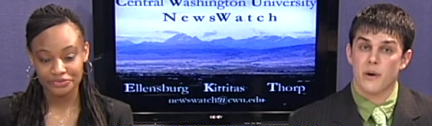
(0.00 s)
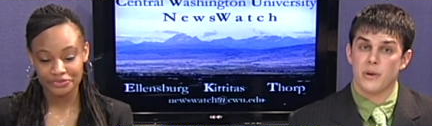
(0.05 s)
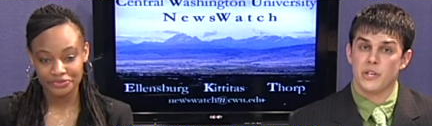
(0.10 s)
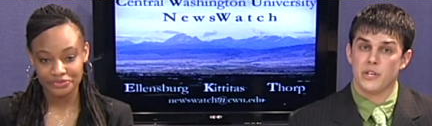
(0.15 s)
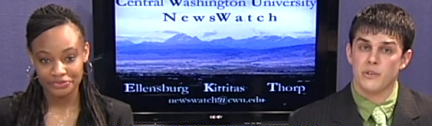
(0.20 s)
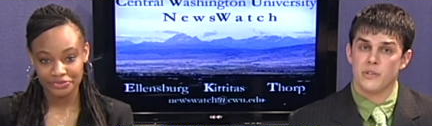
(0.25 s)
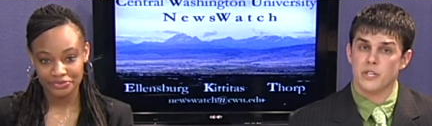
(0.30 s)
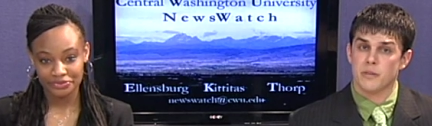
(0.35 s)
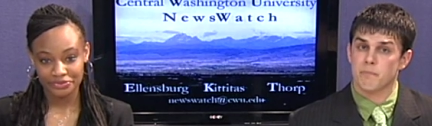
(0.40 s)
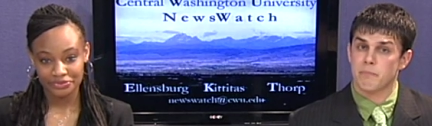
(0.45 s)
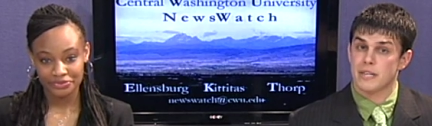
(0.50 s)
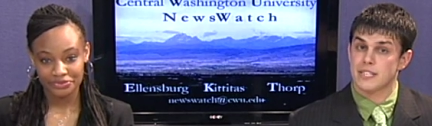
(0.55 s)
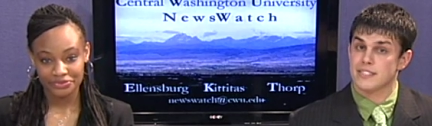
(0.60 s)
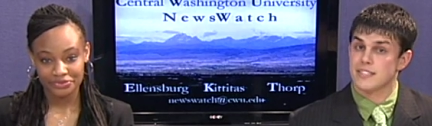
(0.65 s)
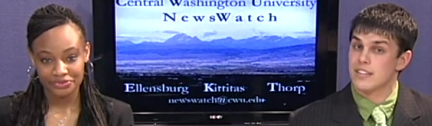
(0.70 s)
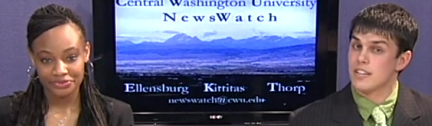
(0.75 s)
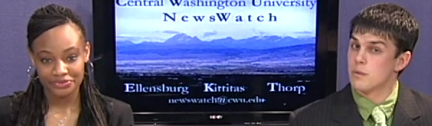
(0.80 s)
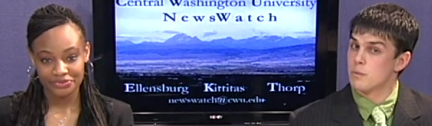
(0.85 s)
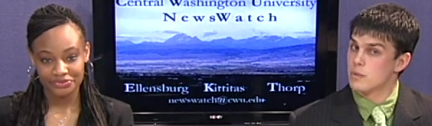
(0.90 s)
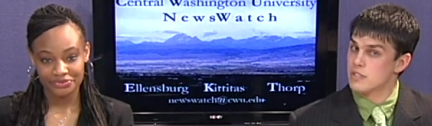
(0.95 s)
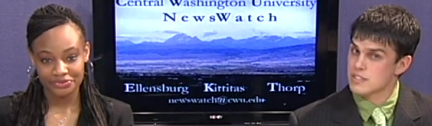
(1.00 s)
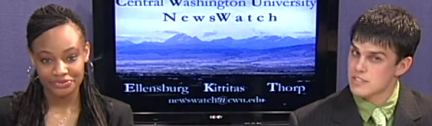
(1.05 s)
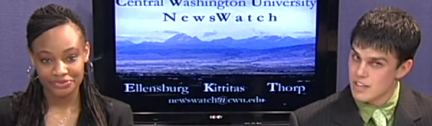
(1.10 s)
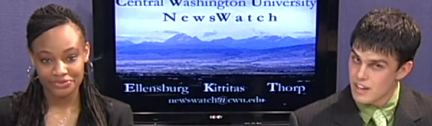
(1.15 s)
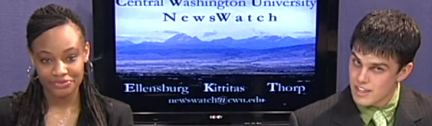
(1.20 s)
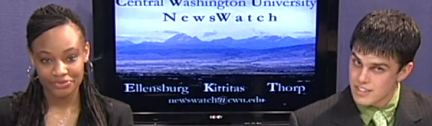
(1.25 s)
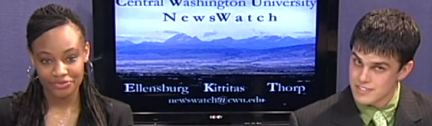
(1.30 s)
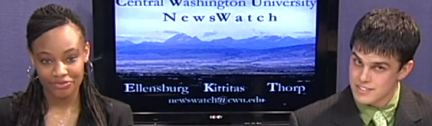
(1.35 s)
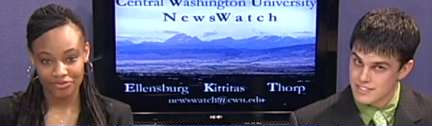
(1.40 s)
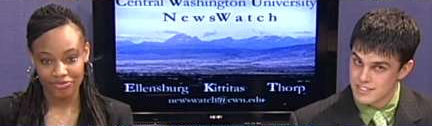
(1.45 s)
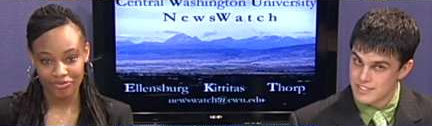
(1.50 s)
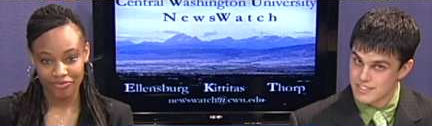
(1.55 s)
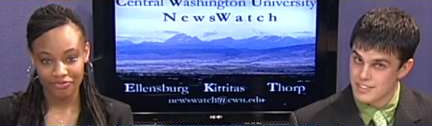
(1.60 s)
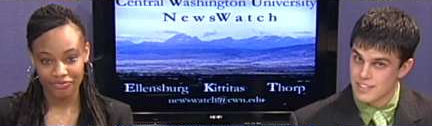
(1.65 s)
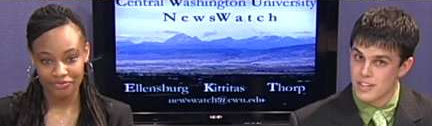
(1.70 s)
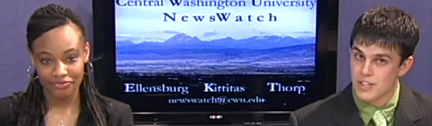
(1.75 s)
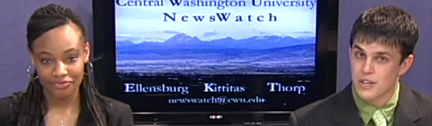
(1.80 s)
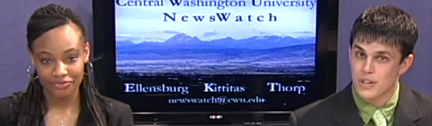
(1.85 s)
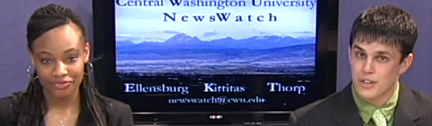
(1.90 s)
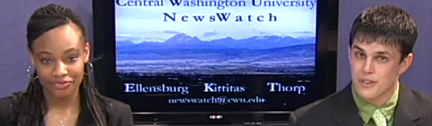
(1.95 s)
Speaker 1: union busting in Wisconsin
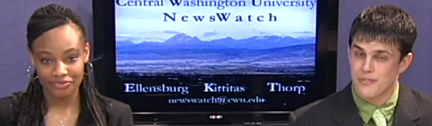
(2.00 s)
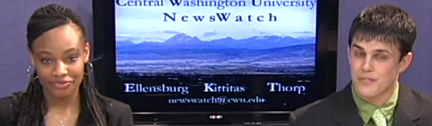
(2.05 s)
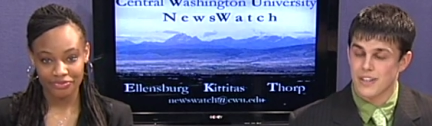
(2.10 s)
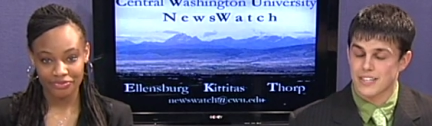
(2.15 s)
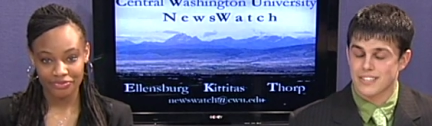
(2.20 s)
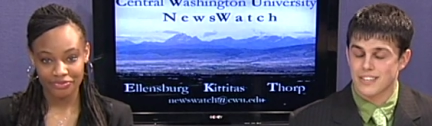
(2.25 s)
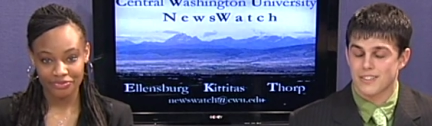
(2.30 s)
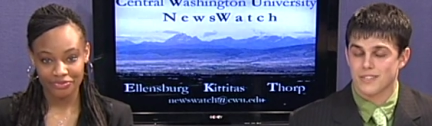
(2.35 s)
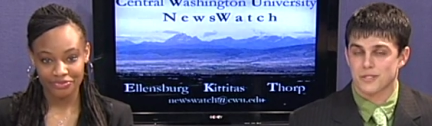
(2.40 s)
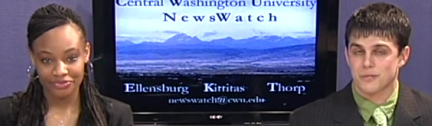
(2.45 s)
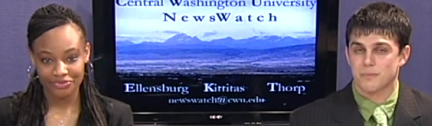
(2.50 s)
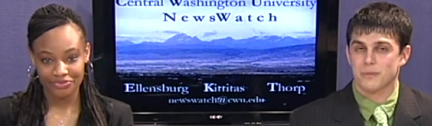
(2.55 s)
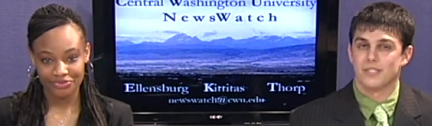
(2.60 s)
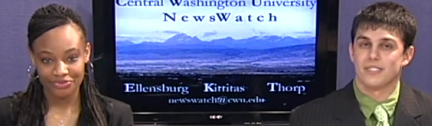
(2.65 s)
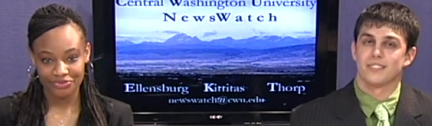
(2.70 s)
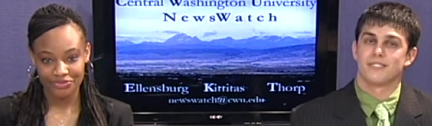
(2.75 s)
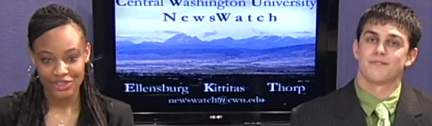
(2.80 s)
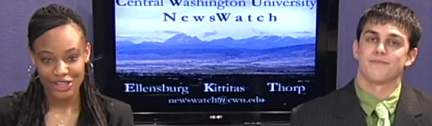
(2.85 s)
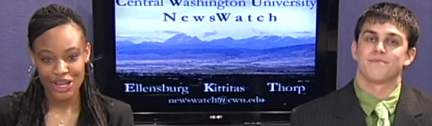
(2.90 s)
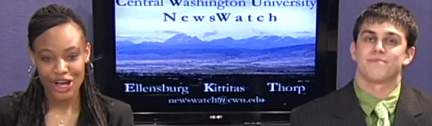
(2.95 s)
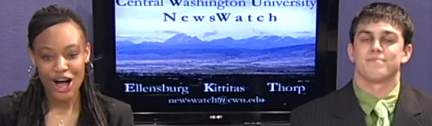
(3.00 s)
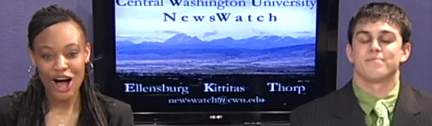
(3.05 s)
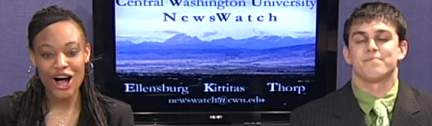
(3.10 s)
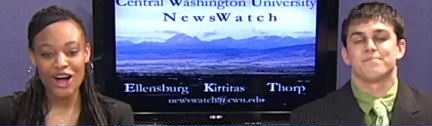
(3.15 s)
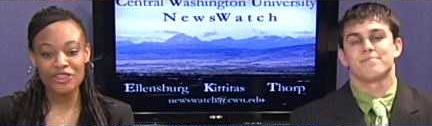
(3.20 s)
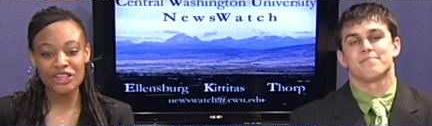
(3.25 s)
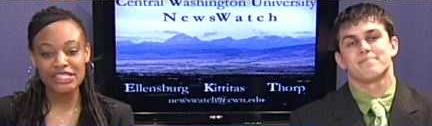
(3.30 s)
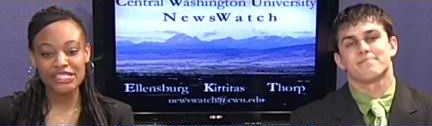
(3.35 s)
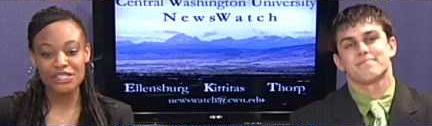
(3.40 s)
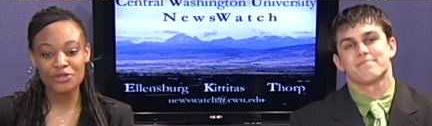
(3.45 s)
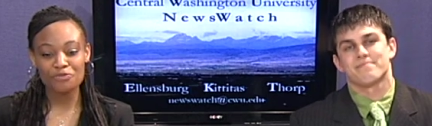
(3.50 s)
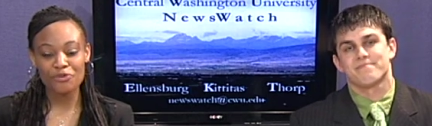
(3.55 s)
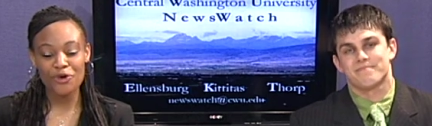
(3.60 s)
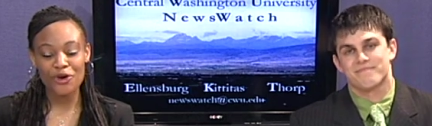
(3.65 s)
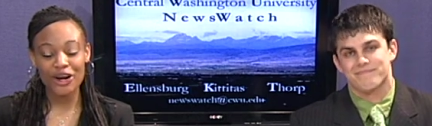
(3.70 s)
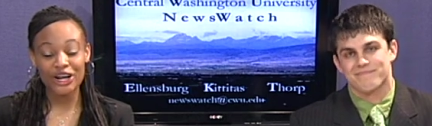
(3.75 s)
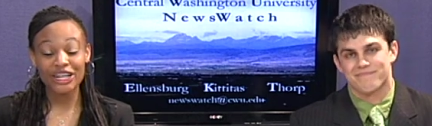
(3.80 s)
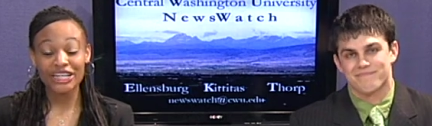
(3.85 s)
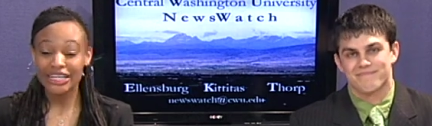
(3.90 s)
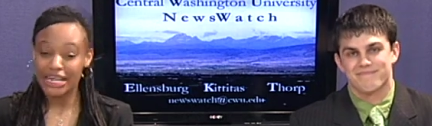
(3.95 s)
could affect Ellensburg.
Speaker 2: All this and
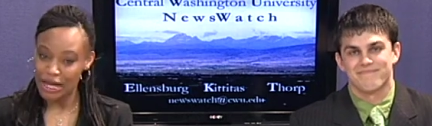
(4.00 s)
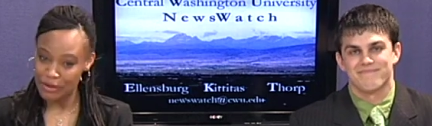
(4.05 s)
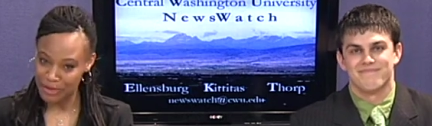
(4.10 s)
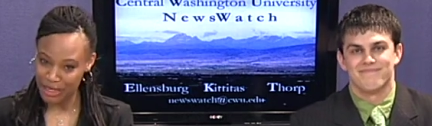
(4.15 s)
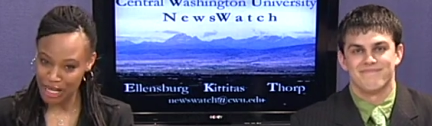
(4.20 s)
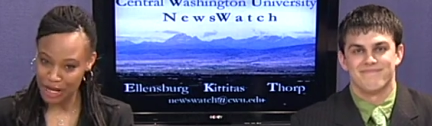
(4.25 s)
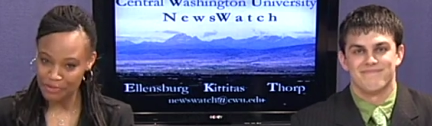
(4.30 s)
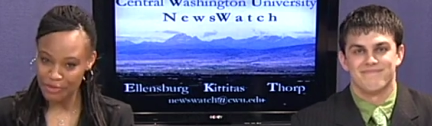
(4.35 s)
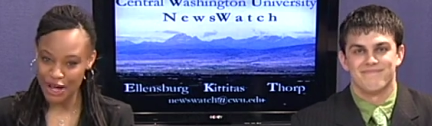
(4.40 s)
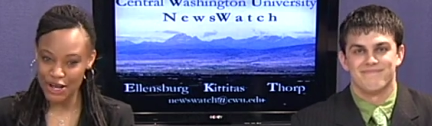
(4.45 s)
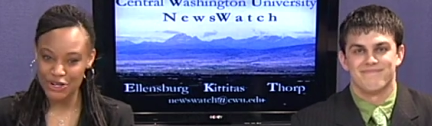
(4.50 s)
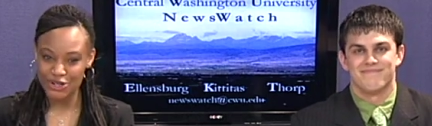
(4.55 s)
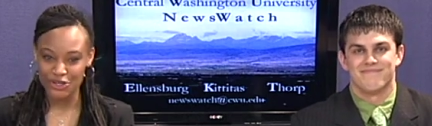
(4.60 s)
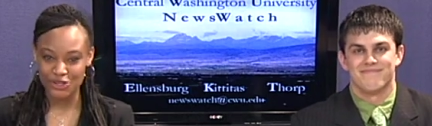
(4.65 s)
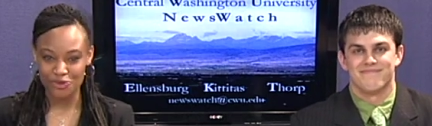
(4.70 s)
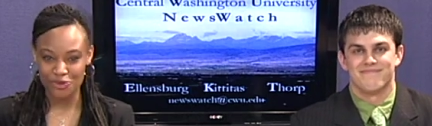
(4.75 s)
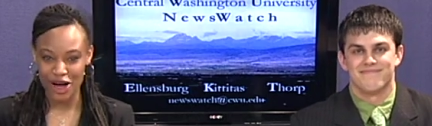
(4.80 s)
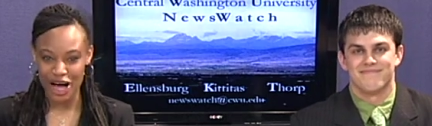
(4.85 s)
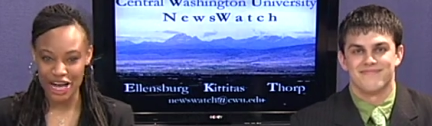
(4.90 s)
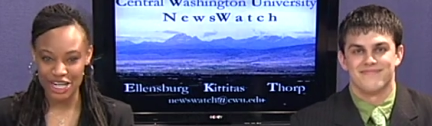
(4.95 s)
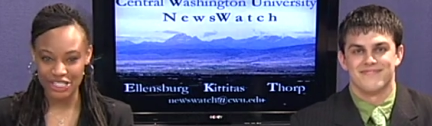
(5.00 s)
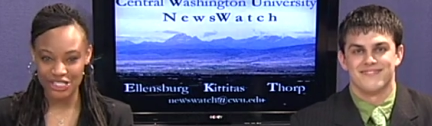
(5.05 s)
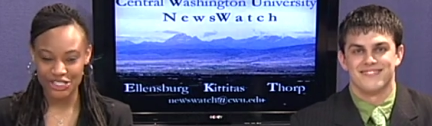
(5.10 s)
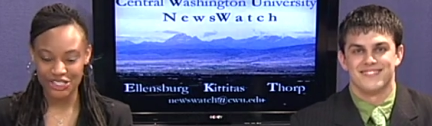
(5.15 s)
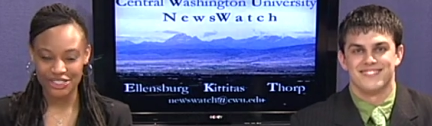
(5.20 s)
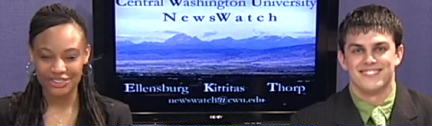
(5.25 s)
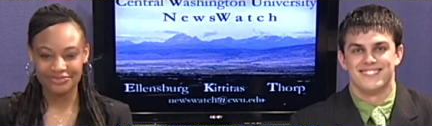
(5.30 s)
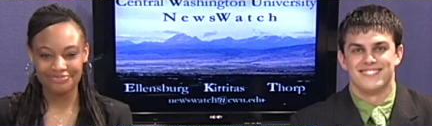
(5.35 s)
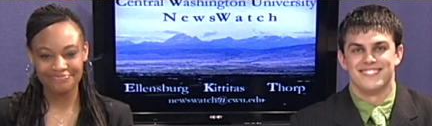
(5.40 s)
more coming up on Newswatch.